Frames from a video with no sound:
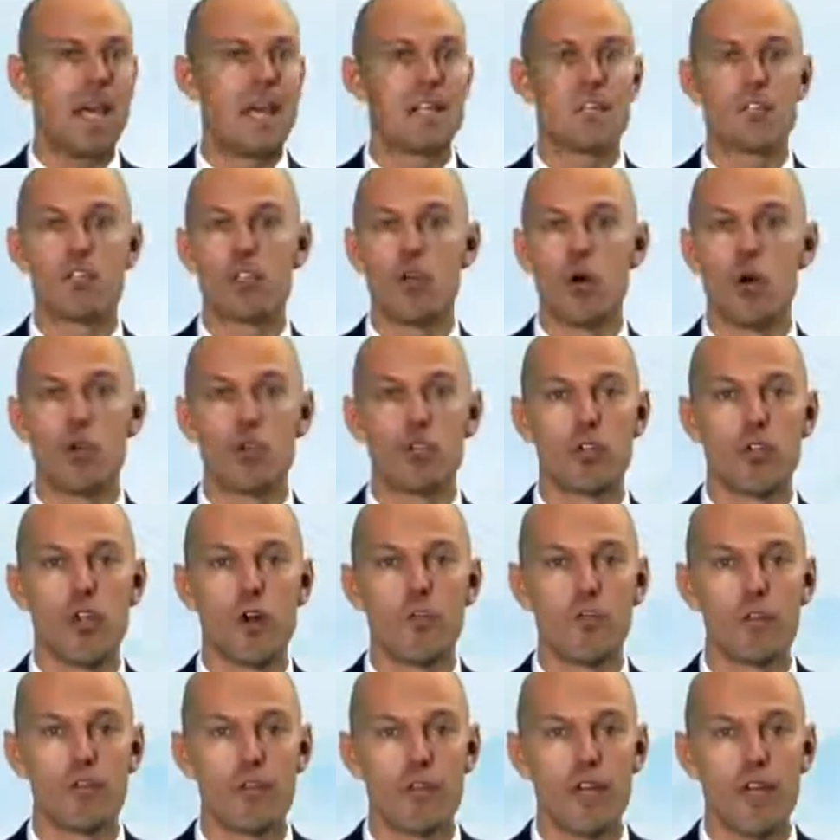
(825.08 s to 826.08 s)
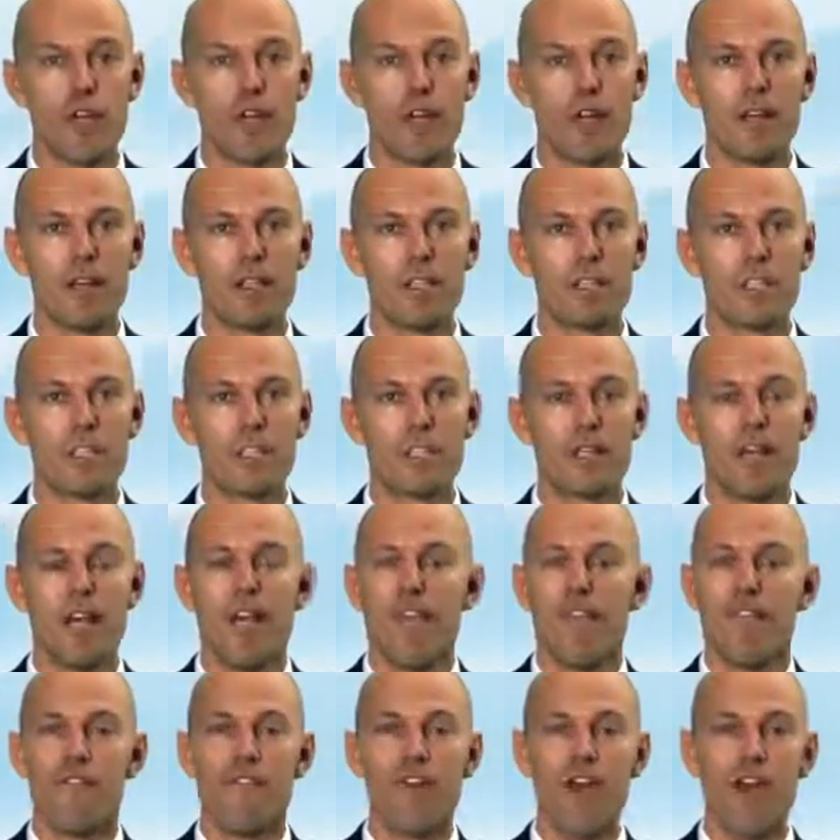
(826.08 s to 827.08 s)
And as short-term traders,
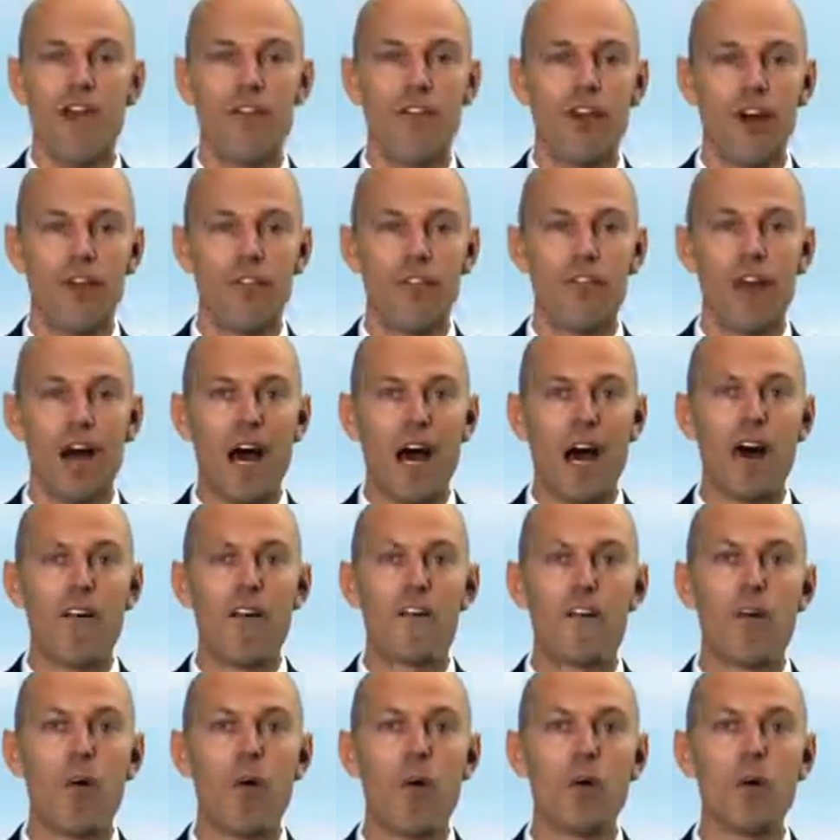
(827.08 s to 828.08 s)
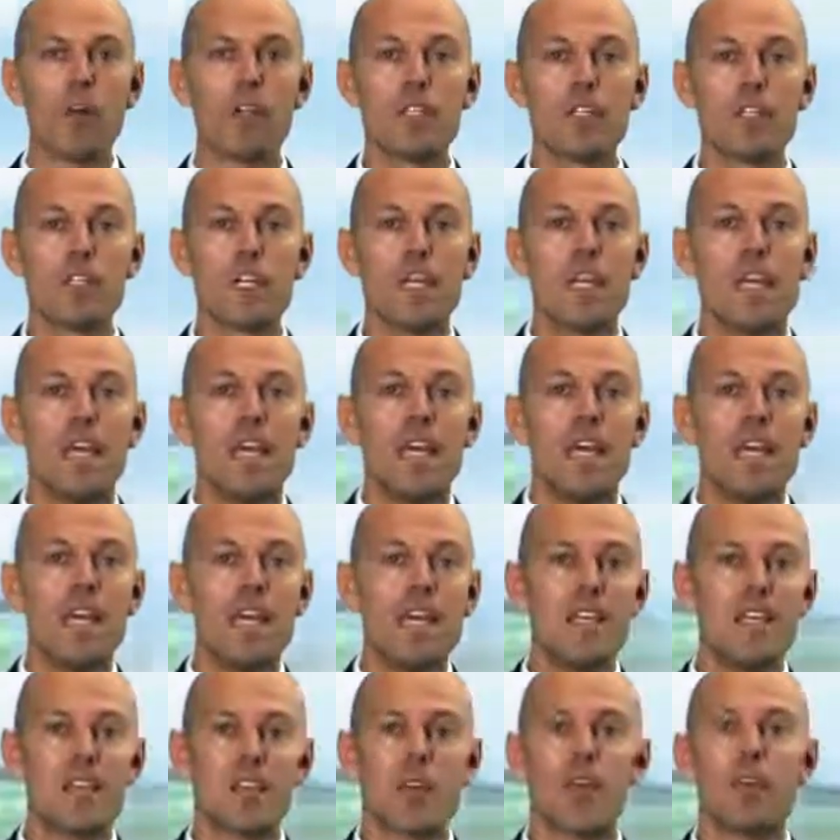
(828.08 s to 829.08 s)
very often our focus
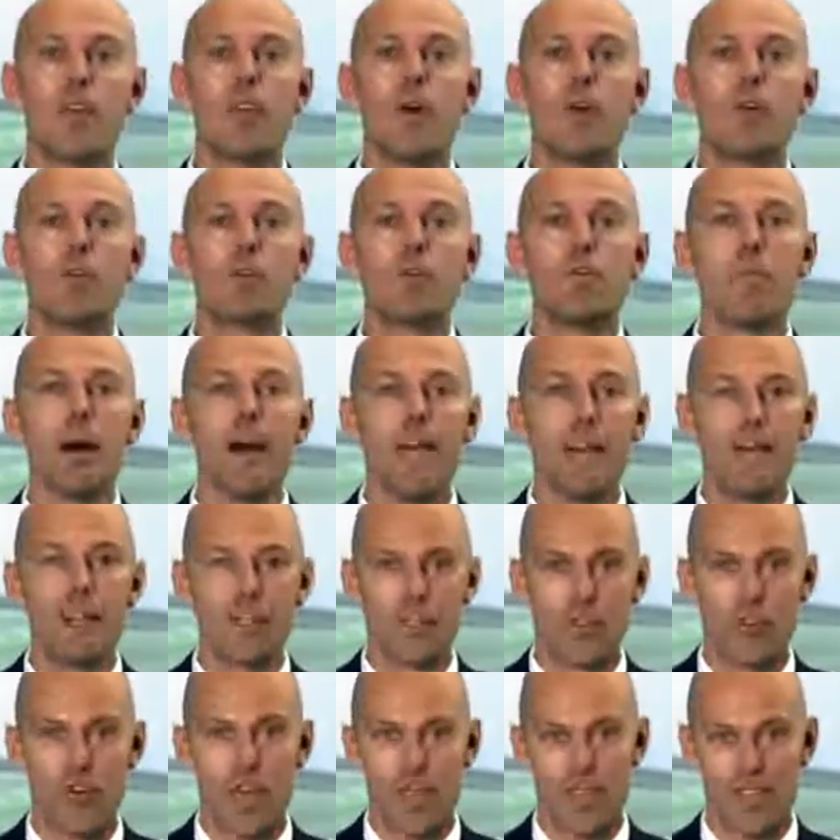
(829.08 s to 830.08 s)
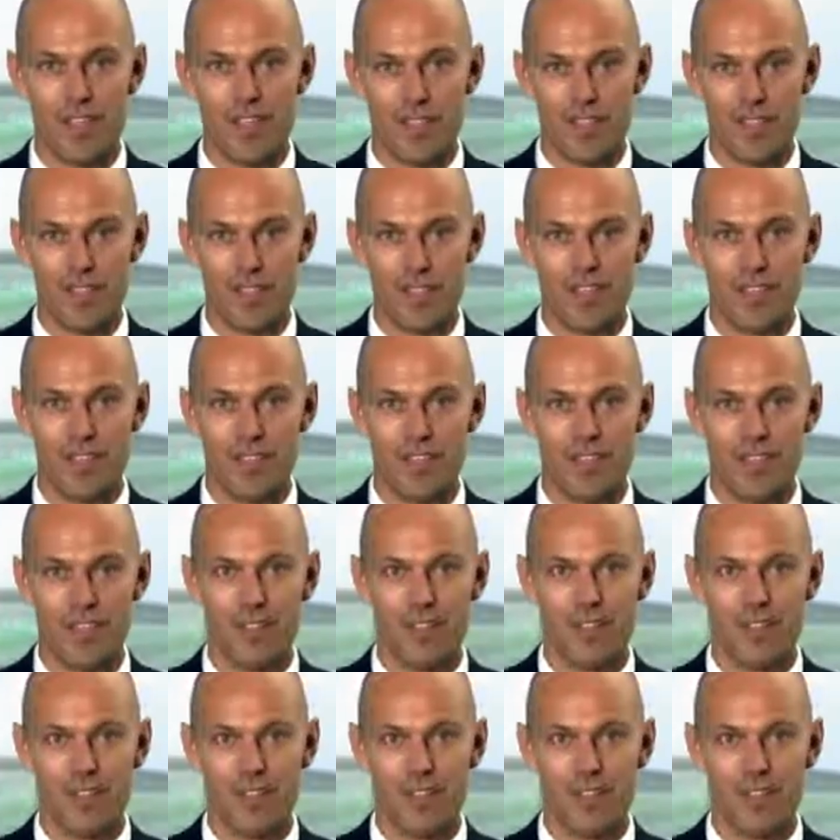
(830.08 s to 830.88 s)
is on those minor trends.